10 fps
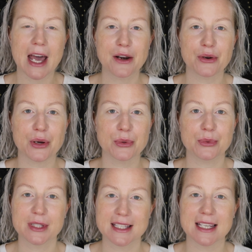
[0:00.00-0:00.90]
I don't know,
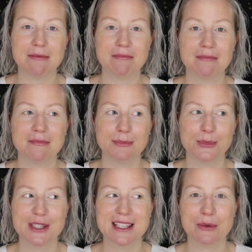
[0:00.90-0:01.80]
we'll see.
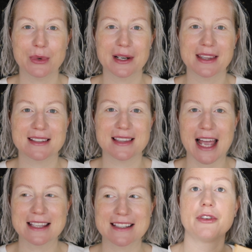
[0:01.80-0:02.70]
We'll see where this
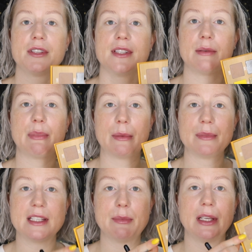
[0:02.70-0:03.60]
lands. First up,
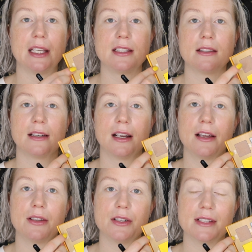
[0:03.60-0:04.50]
I'm dipping into the
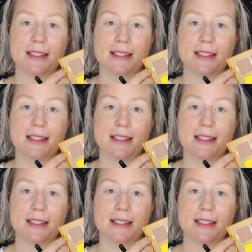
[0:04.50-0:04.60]
color